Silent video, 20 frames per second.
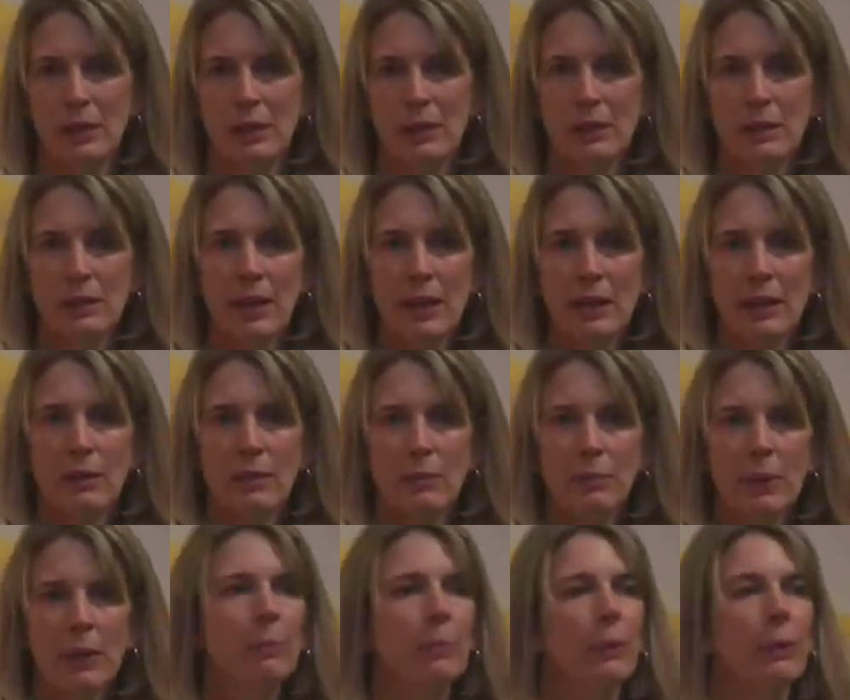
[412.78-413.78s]
that
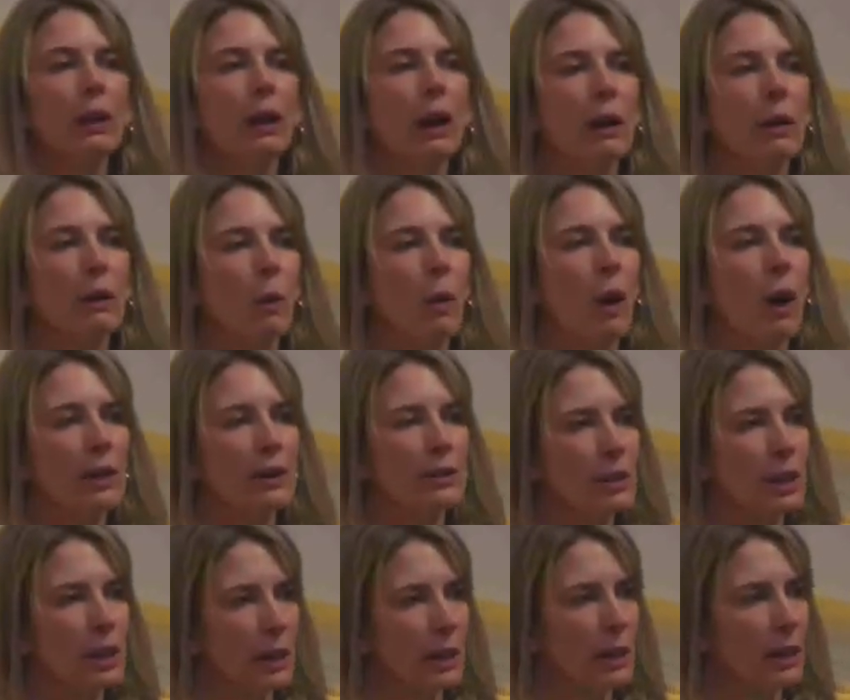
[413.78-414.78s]
people are
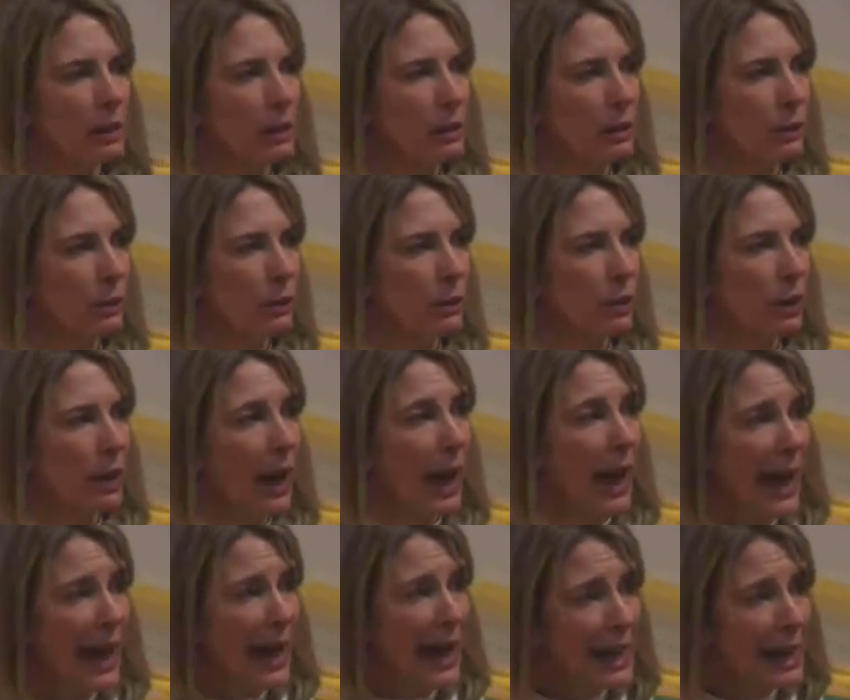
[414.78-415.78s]
watching you,
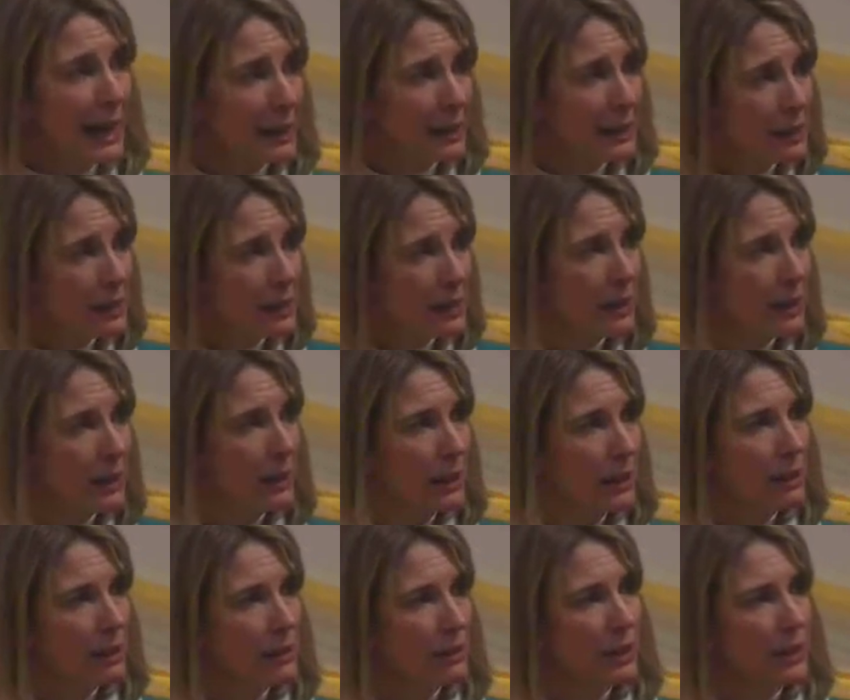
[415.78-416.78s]
and
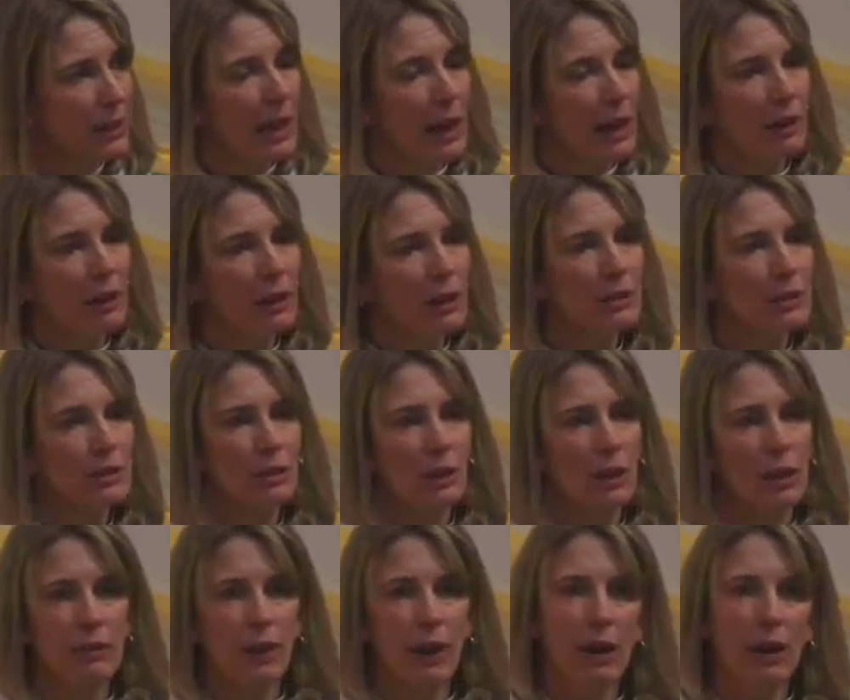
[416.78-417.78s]
that the character
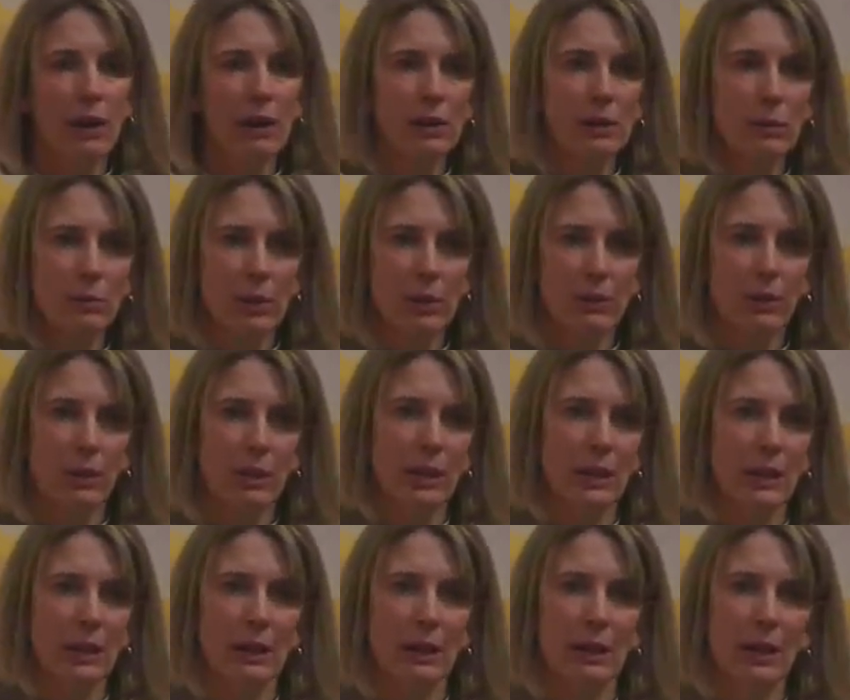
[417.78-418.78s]
of our
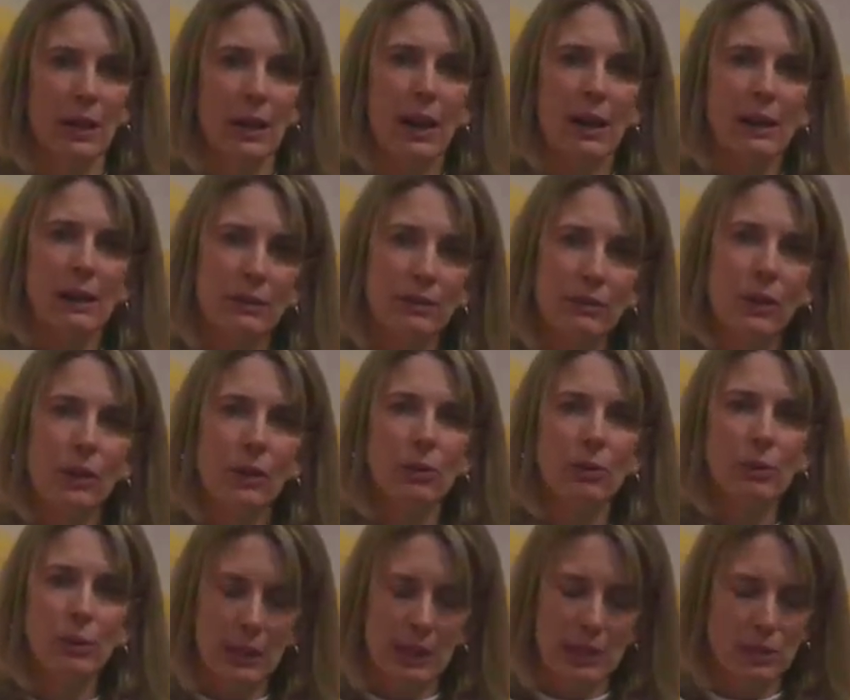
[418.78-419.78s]
community and of your
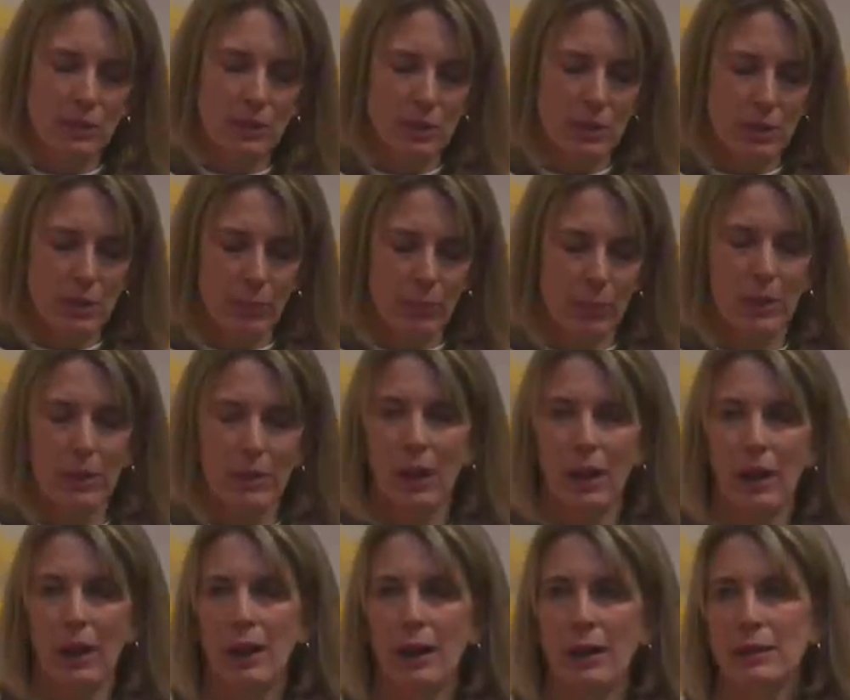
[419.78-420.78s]
relationship with
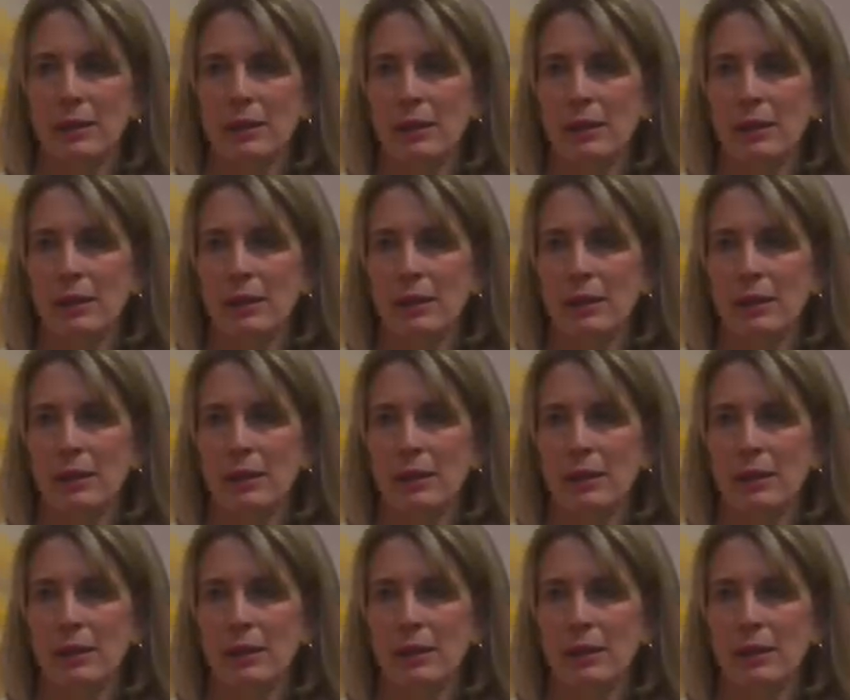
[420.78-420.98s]
God